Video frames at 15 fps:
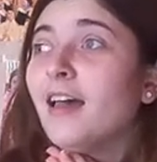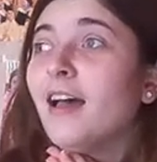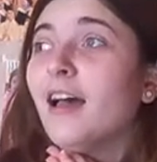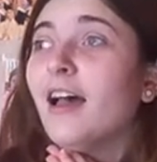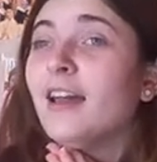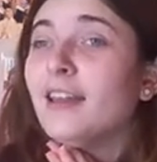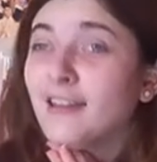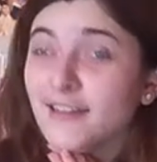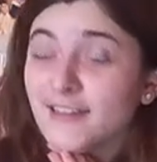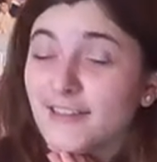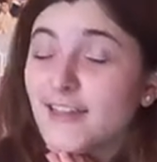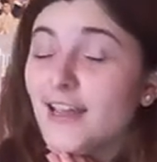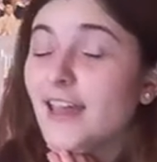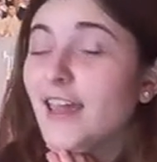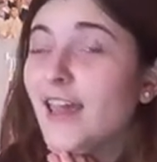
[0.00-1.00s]
I did
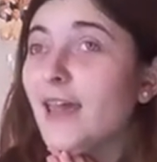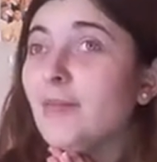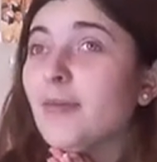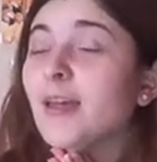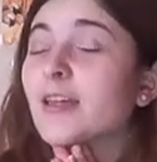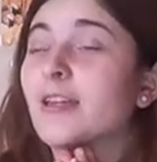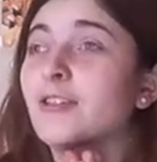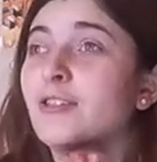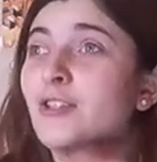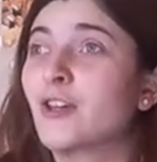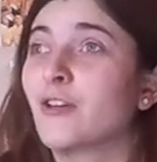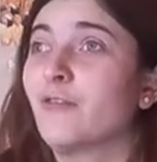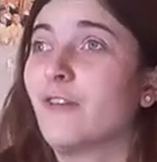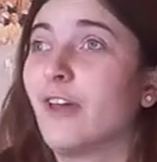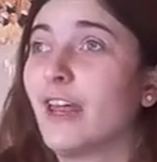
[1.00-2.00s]
say gaming, so
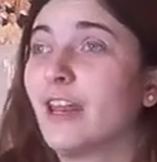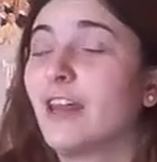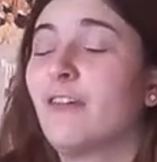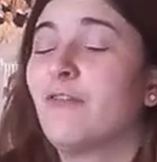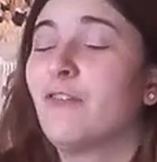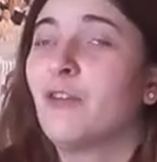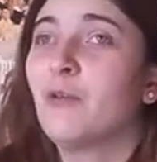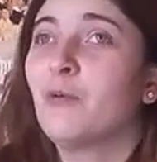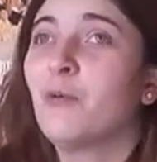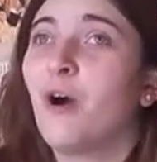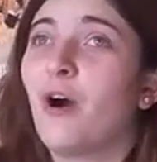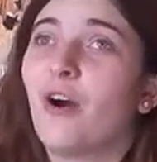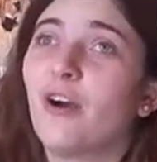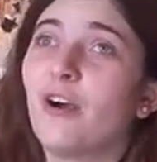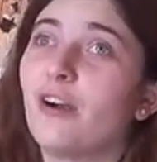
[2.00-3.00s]
if any of you
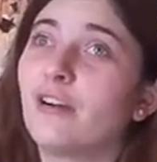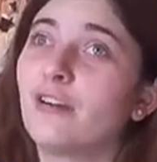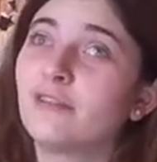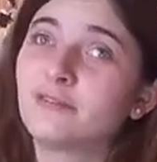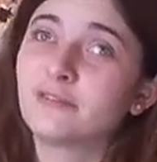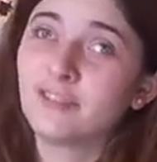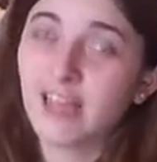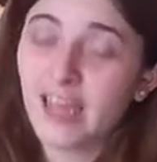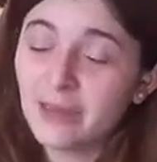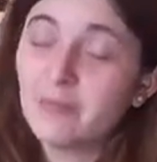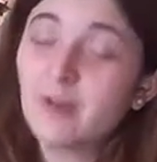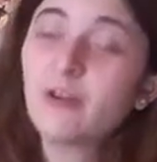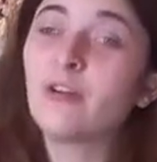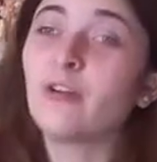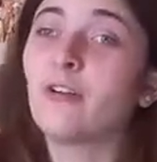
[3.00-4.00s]
are
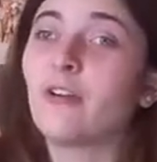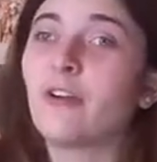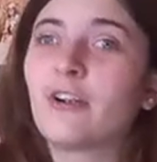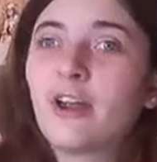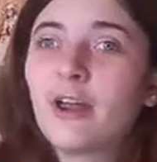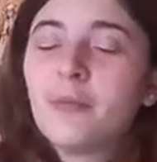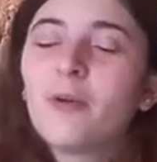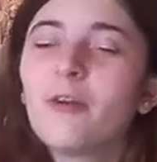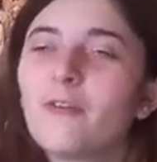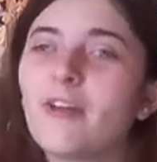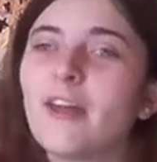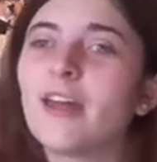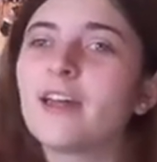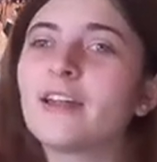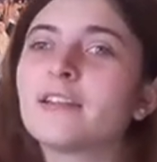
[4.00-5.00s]
gamer or gamer
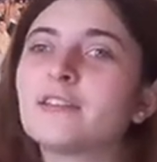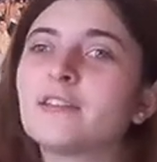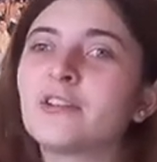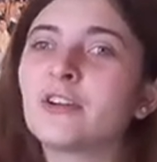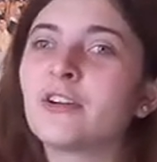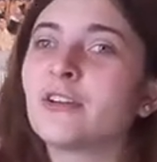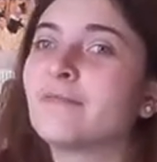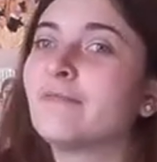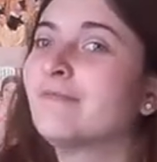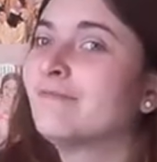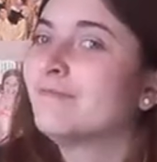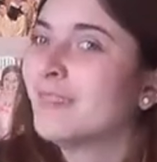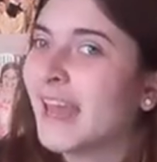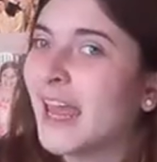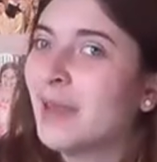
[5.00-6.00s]
fans or
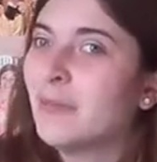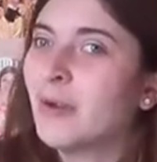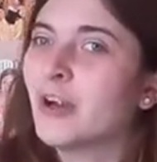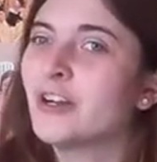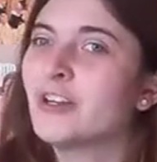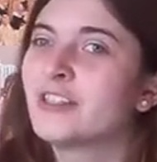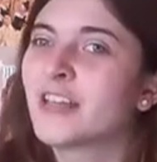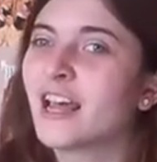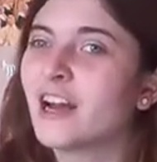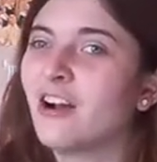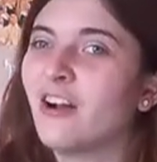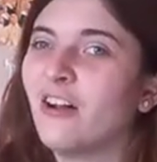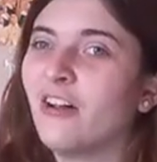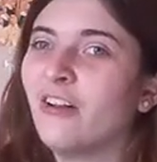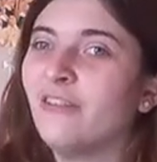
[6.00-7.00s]
gamers at
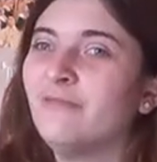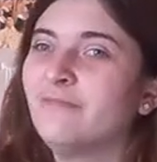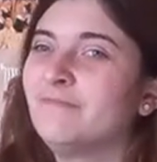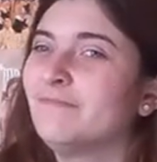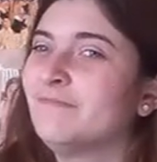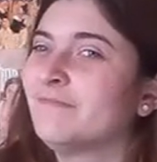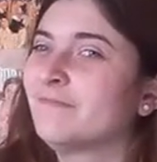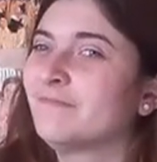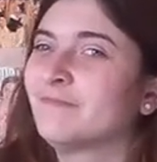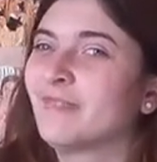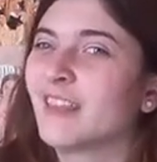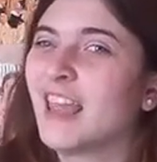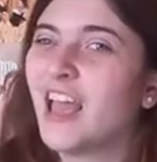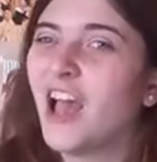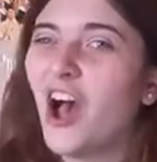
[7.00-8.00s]
all,
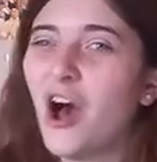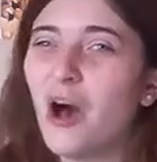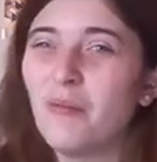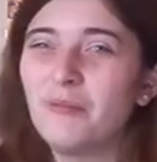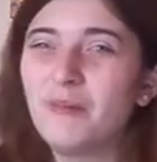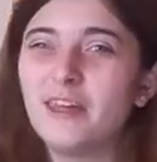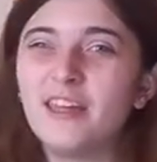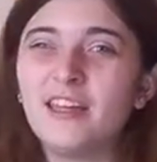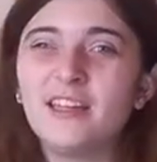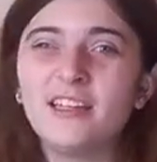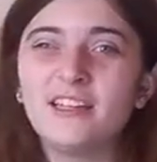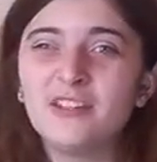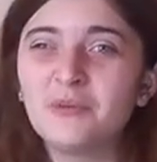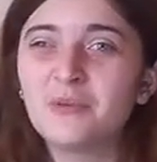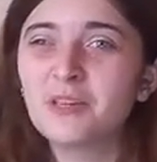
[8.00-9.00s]
I'll be
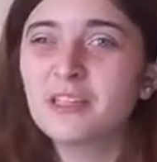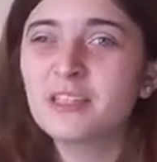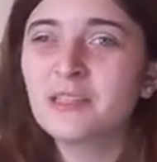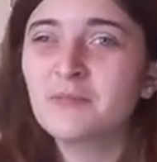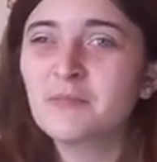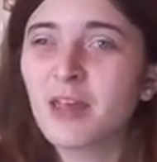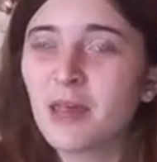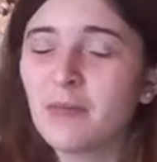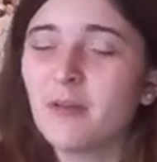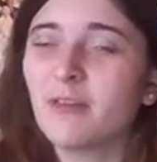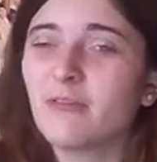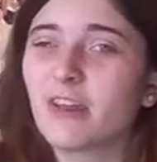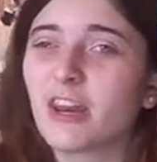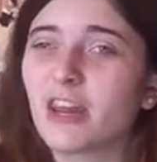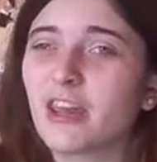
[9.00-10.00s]
doing some gaming
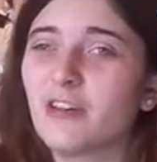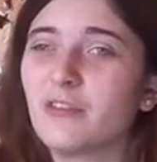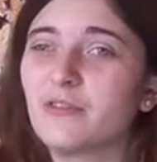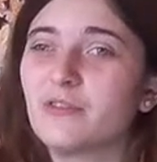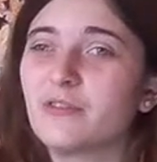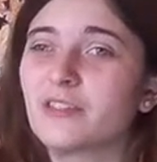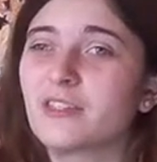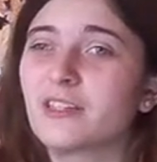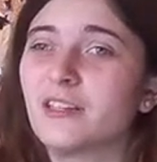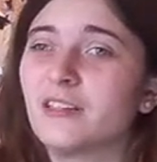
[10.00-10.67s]
videos.